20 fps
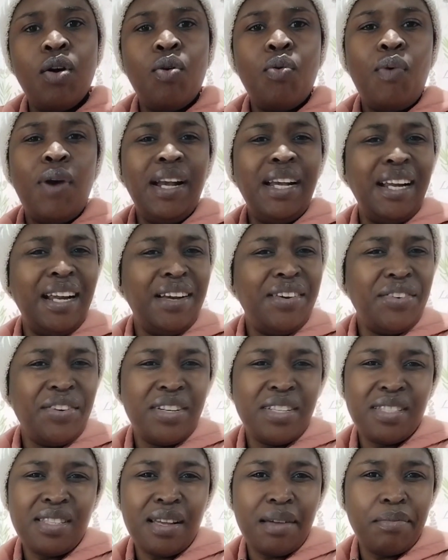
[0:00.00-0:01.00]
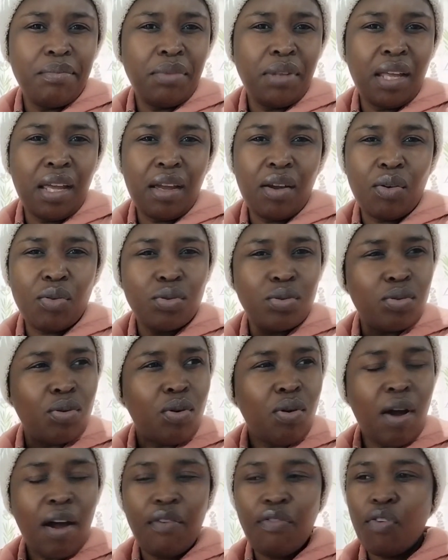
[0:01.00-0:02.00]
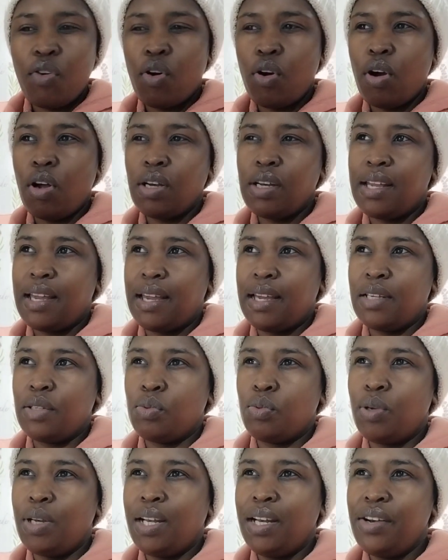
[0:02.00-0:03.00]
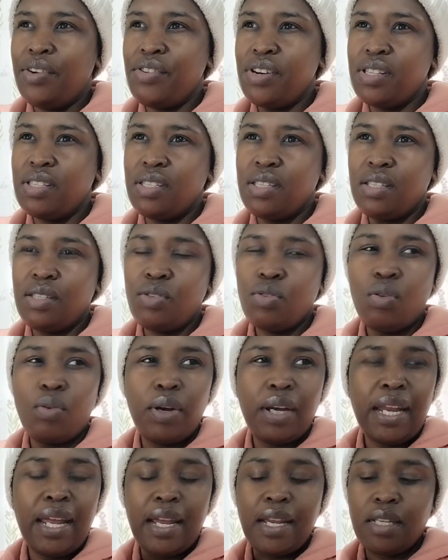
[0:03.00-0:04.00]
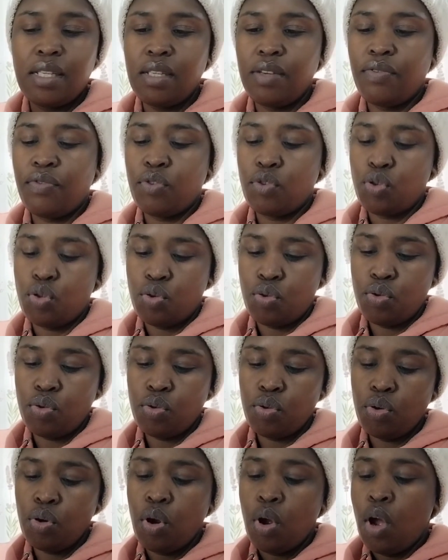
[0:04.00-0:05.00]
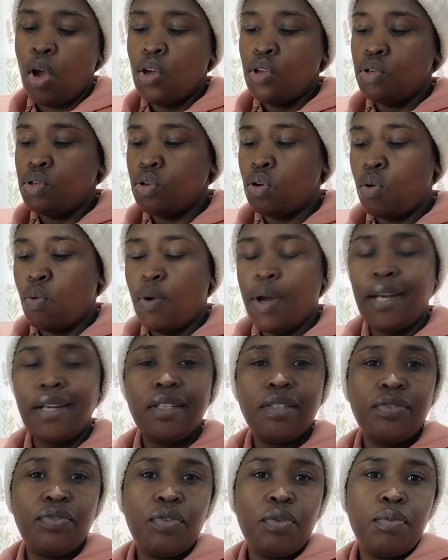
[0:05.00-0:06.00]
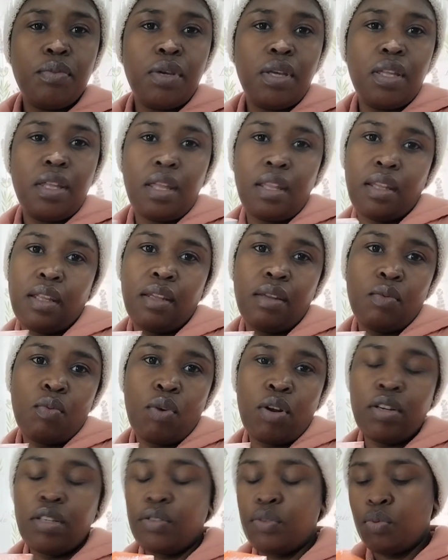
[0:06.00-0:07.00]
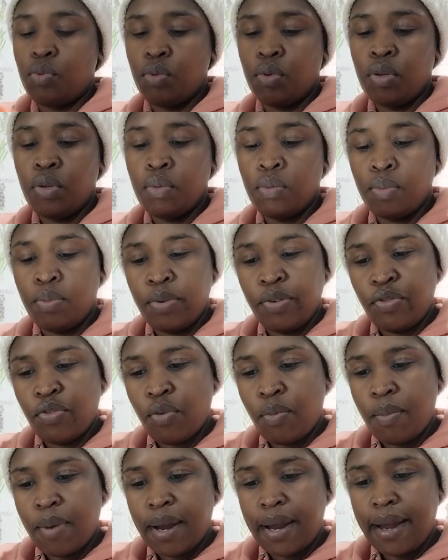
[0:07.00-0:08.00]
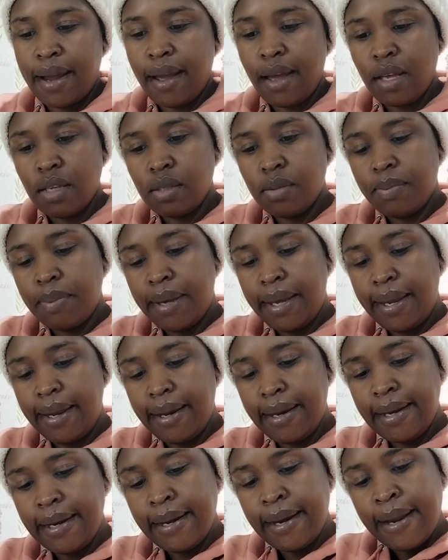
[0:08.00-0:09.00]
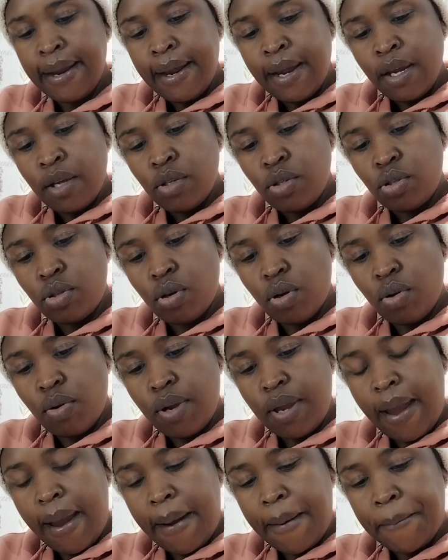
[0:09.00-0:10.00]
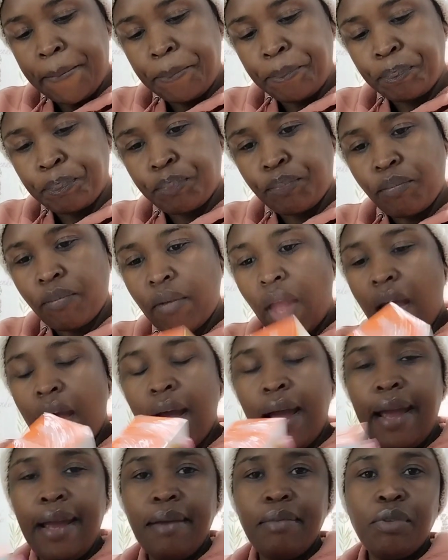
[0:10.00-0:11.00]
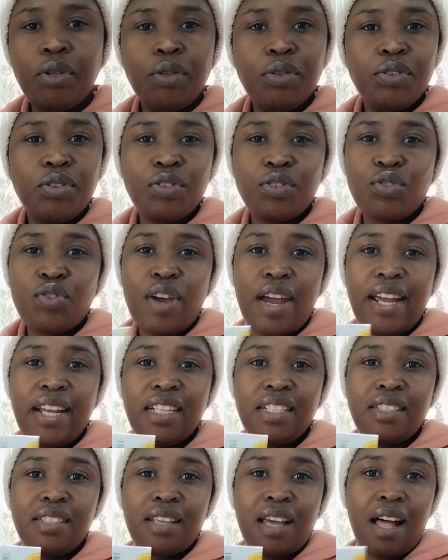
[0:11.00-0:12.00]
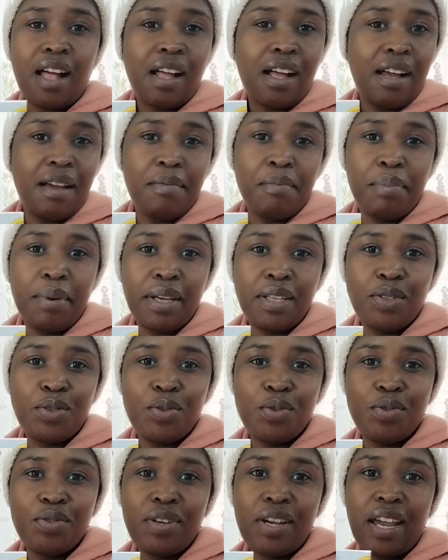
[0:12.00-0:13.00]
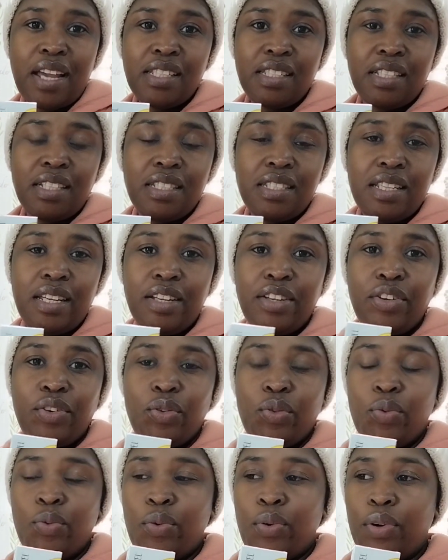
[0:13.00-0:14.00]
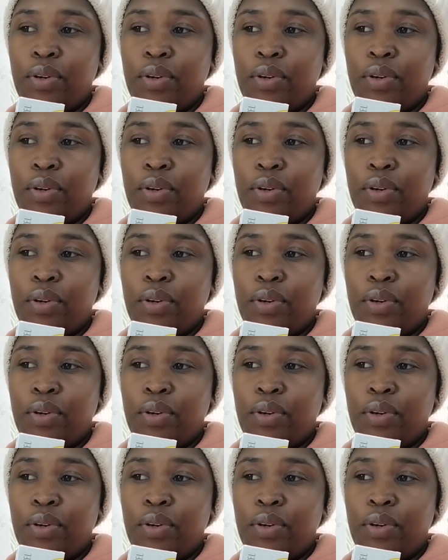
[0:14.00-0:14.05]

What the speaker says: 100 and something or so. I forgot, guys. 160 or 180 for 2. So one is for me and then one it will be for my husband. So yeah, I am going to try it. I'll come back to you guys and tell you